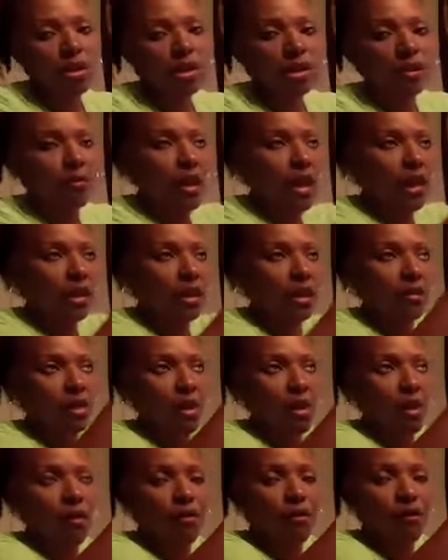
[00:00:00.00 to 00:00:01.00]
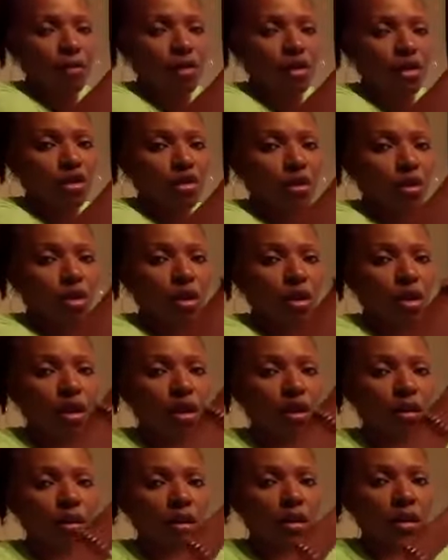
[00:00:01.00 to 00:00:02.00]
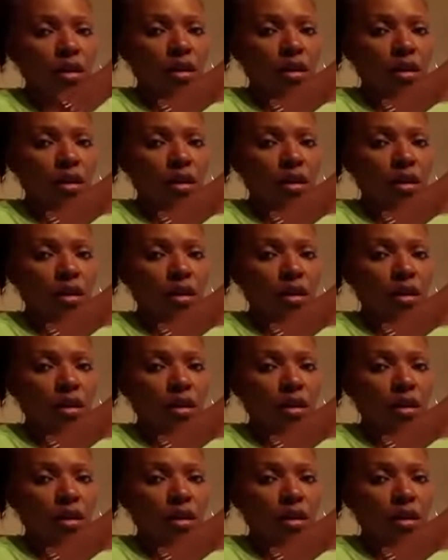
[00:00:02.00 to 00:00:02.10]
to make them go from shorter